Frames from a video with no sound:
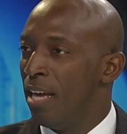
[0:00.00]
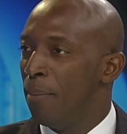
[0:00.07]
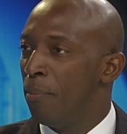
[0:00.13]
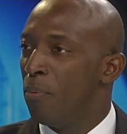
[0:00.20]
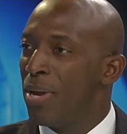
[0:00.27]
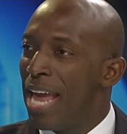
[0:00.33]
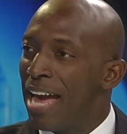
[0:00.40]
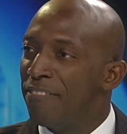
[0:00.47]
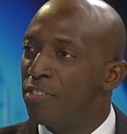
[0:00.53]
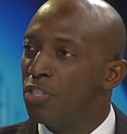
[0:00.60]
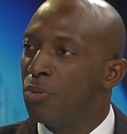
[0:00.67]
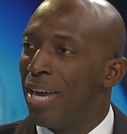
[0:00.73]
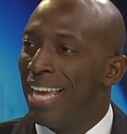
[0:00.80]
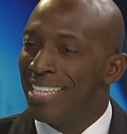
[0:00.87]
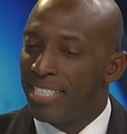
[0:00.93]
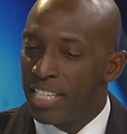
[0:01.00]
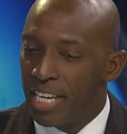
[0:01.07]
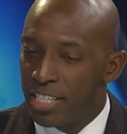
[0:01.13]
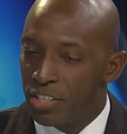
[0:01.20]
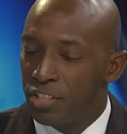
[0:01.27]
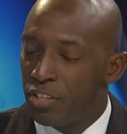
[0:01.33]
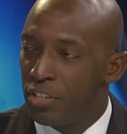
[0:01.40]
But we have to
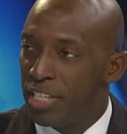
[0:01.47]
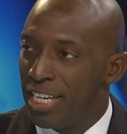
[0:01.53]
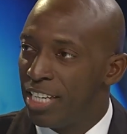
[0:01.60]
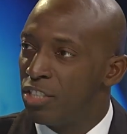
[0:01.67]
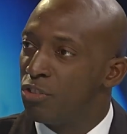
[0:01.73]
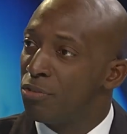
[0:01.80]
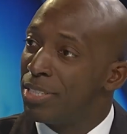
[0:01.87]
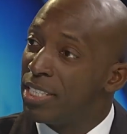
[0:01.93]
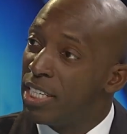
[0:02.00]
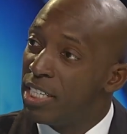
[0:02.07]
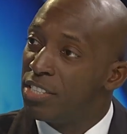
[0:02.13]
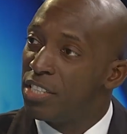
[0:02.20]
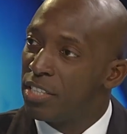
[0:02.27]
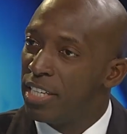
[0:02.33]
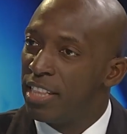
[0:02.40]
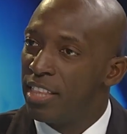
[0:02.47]
intentionally and strategically